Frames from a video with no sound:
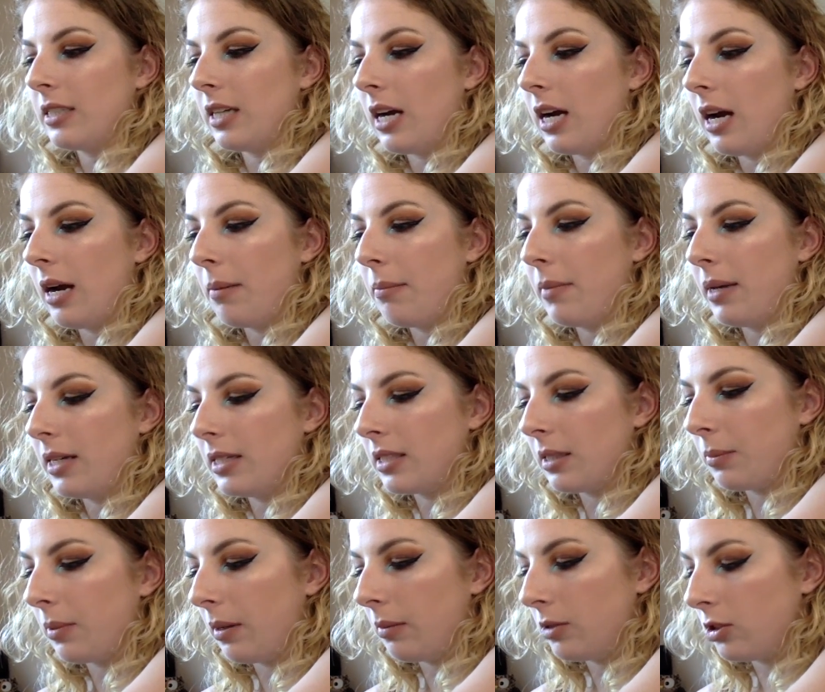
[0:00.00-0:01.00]
a hot mess. I
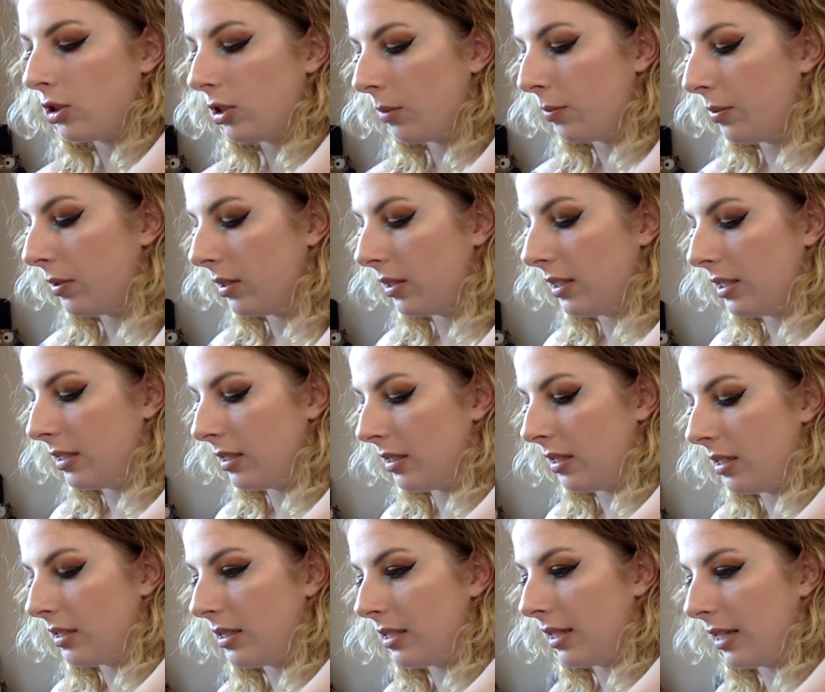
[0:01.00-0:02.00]
probably should have put these
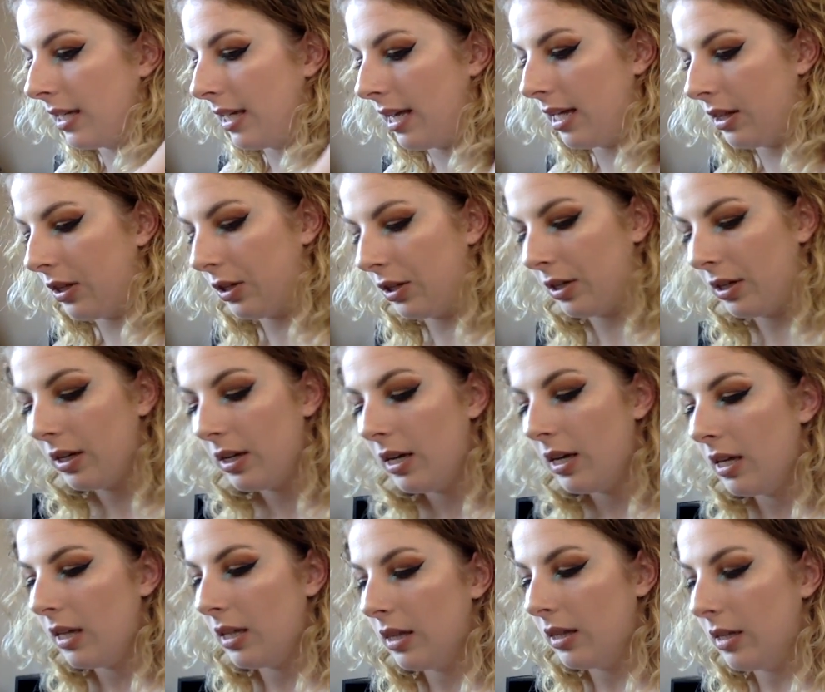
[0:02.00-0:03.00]
together.
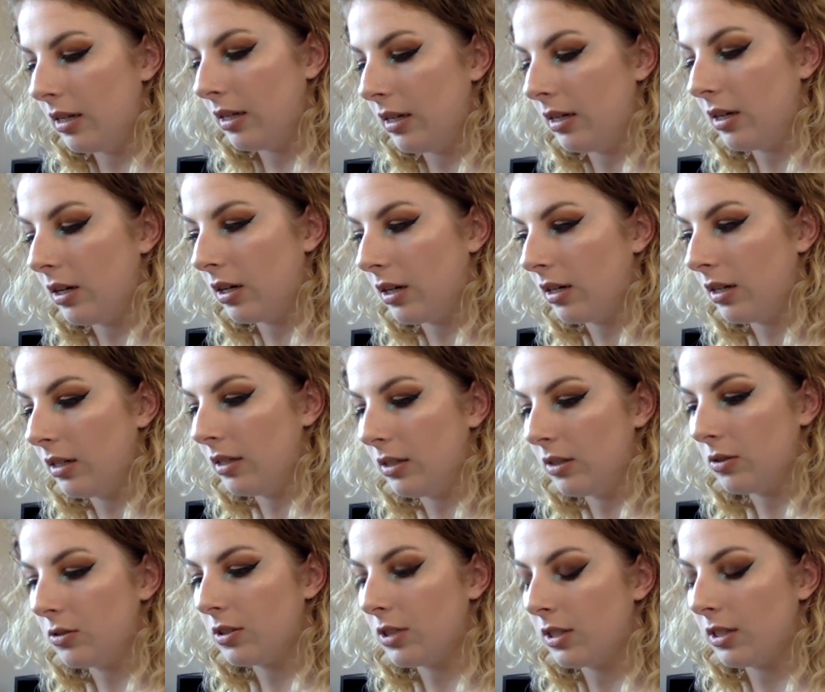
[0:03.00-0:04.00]
They are a
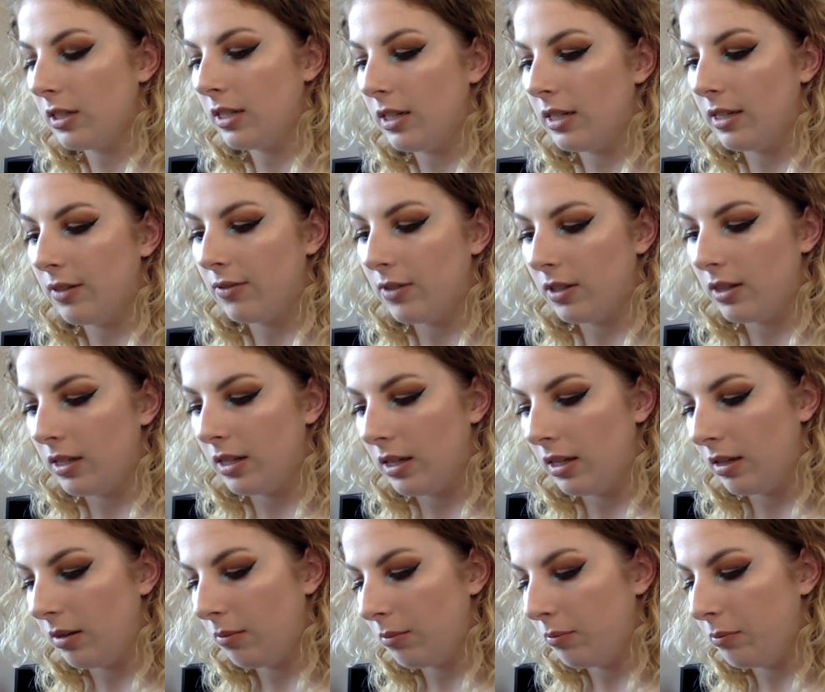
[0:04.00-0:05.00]
little dirty and
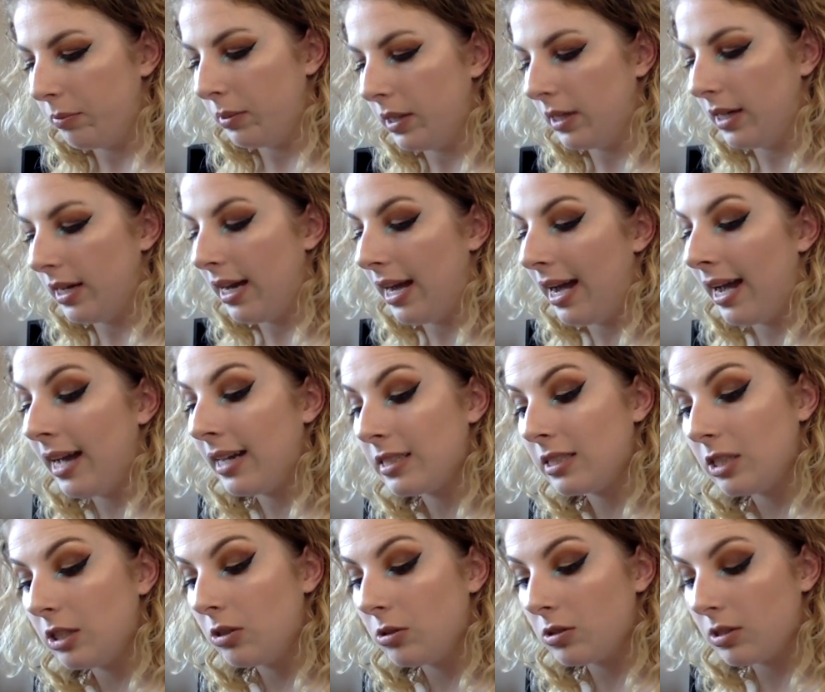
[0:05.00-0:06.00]
everything, but I had
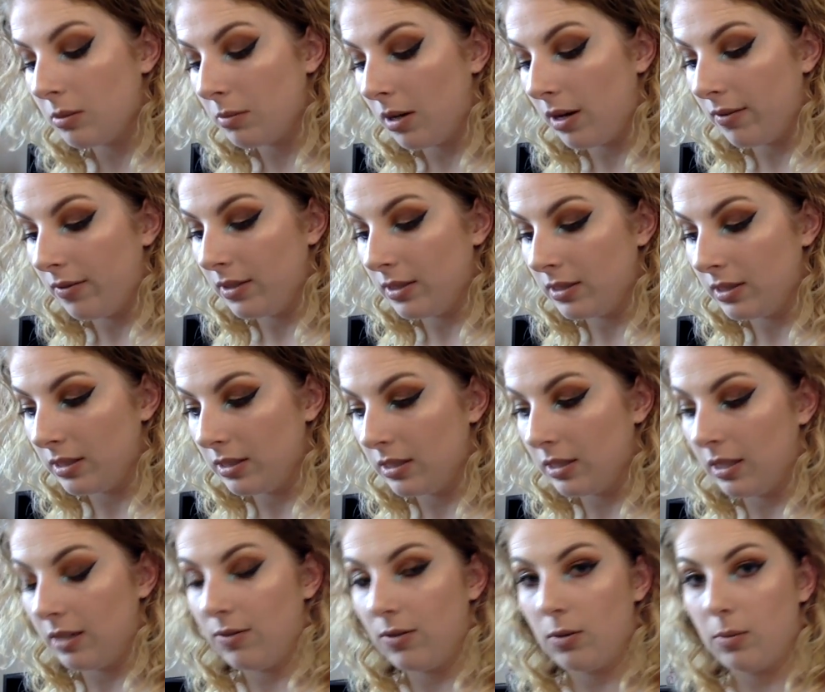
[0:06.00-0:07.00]
to use them, obviously, to
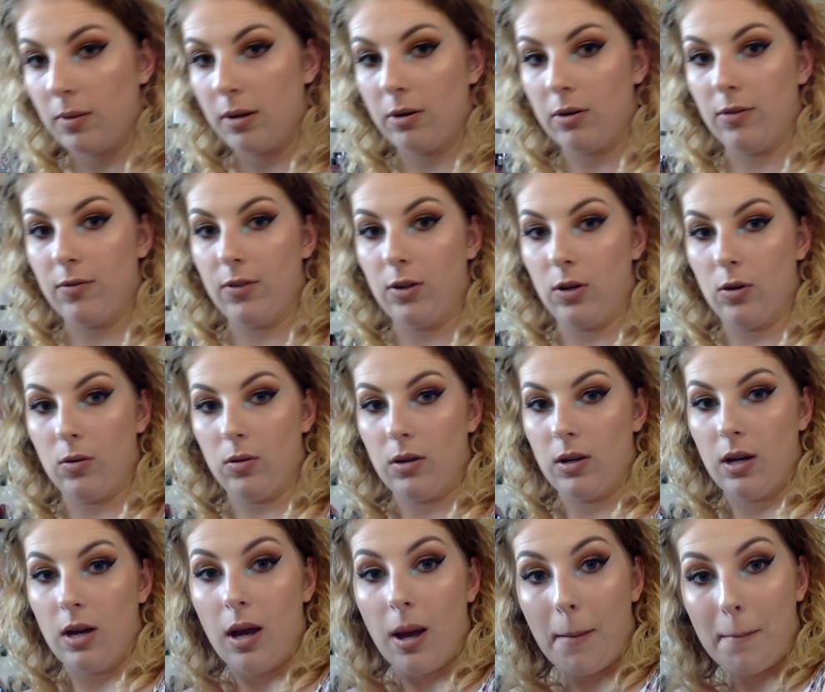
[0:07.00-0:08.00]
give you my review.
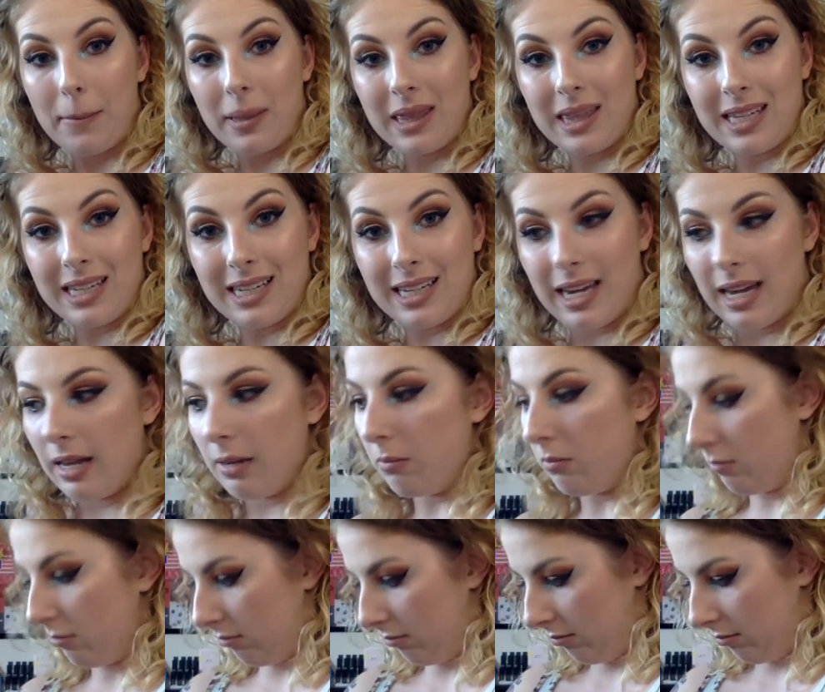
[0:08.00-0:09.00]
But they came
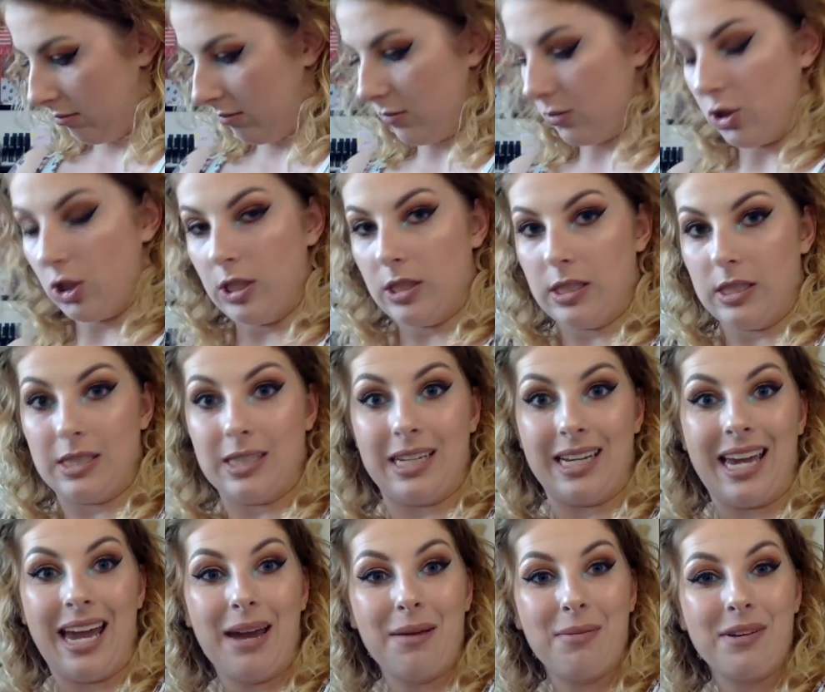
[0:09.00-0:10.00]

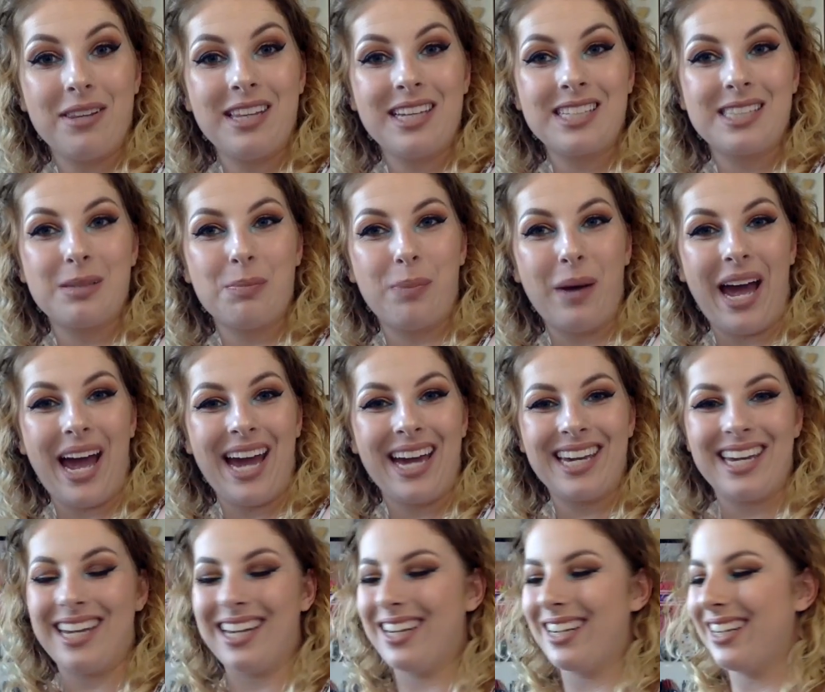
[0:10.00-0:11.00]
in this bag
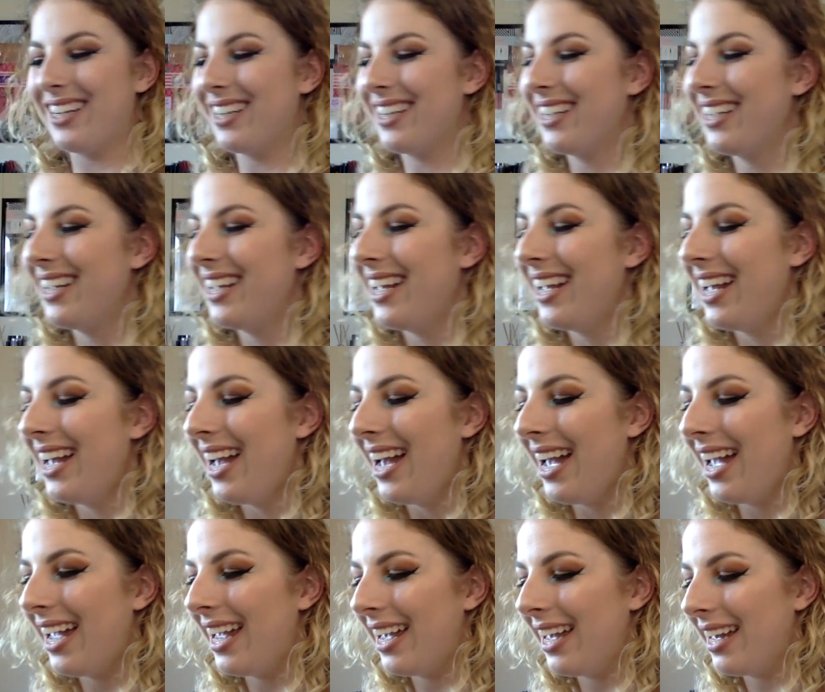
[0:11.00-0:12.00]
here,
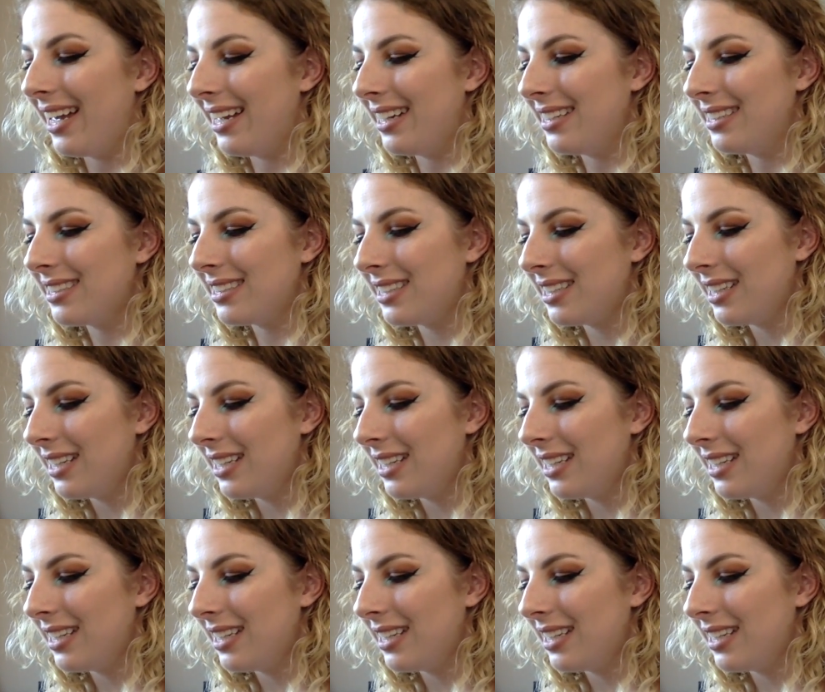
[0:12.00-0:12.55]
and